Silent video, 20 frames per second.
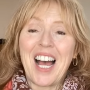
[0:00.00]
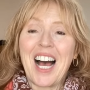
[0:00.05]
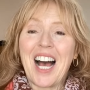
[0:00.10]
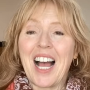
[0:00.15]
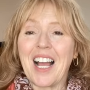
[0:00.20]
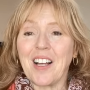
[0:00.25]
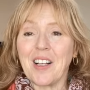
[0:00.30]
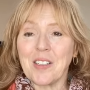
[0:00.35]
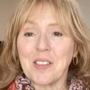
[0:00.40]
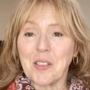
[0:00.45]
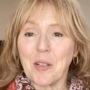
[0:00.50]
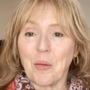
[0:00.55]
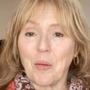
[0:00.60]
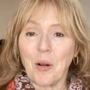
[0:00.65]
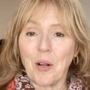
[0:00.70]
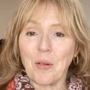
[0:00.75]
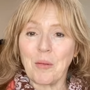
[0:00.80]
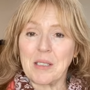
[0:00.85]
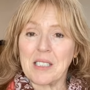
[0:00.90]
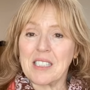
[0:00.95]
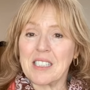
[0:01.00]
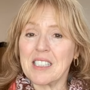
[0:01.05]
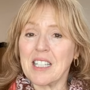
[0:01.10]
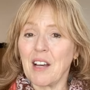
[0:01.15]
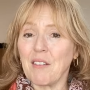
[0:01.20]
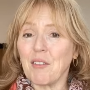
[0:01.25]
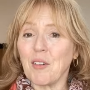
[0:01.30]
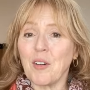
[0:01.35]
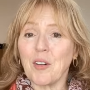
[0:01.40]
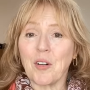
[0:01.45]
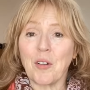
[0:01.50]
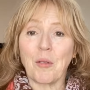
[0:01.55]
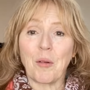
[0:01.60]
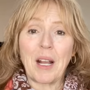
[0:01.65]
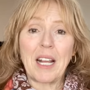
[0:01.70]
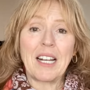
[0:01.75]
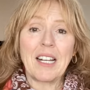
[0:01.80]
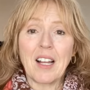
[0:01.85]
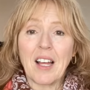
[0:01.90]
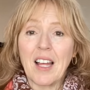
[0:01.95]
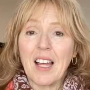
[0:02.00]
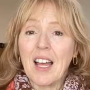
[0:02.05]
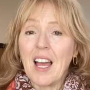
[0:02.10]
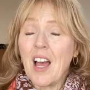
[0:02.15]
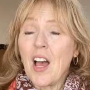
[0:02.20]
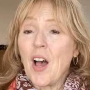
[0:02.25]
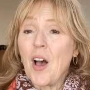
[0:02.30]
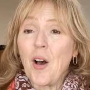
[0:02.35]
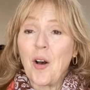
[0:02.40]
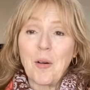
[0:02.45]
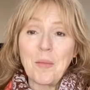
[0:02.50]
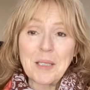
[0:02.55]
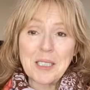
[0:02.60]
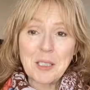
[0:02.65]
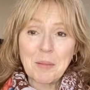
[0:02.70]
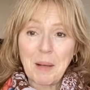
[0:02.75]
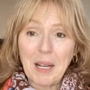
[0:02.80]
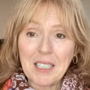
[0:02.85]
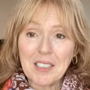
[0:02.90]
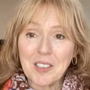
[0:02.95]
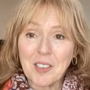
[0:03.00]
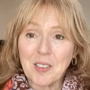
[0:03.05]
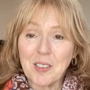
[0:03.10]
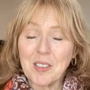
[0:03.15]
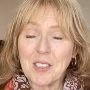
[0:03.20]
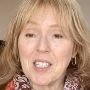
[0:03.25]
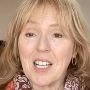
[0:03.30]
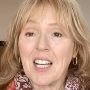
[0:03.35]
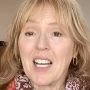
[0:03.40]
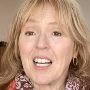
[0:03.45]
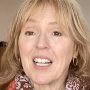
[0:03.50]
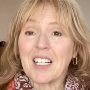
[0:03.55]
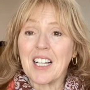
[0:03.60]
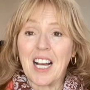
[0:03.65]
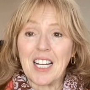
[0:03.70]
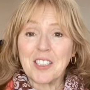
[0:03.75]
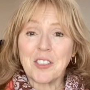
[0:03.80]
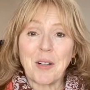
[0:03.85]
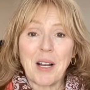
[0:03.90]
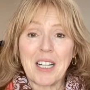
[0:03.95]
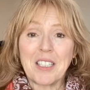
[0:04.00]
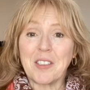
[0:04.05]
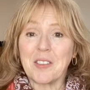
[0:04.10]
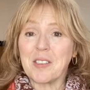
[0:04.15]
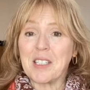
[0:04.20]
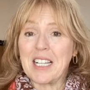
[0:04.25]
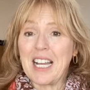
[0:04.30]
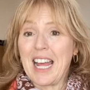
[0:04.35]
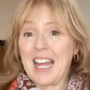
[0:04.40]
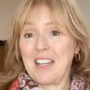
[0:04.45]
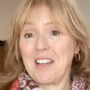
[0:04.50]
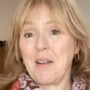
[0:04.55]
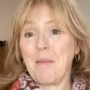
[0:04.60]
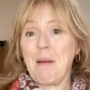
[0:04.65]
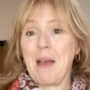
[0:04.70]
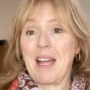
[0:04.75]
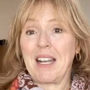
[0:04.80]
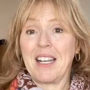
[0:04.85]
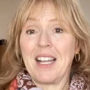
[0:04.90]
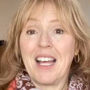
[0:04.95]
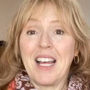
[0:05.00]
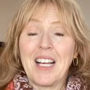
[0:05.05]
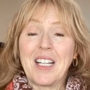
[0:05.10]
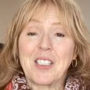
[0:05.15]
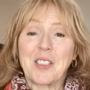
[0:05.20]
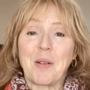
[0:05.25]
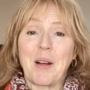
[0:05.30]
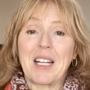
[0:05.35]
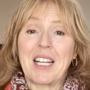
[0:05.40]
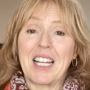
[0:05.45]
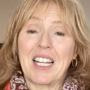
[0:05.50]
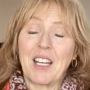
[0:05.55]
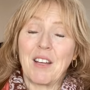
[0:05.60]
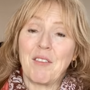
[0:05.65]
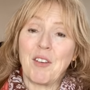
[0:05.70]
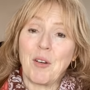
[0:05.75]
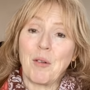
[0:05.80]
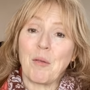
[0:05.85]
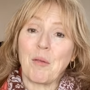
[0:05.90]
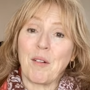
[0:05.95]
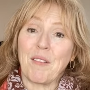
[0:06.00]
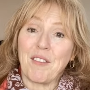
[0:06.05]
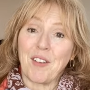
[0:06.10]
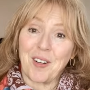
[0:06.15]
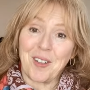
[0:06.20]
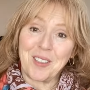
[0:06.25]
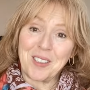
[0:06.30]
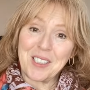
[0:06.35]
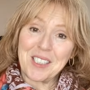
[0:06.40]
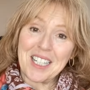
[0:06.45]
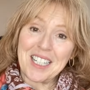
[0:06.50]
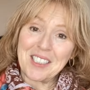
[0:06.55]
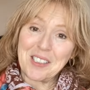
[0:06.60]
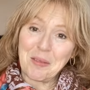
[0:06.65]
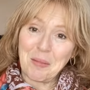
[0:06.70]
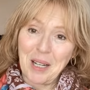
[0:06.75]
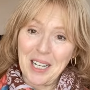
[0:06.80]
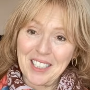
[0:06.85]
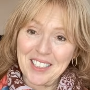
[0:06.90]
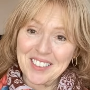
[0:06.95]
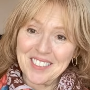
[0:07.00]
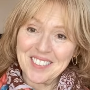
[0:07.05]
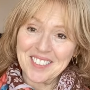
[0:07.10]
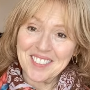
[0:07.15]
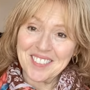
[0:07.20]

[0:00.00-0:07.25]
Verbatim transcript: I also work with several great home inspectors, contractors, and handymen, so I can give you referrals as well.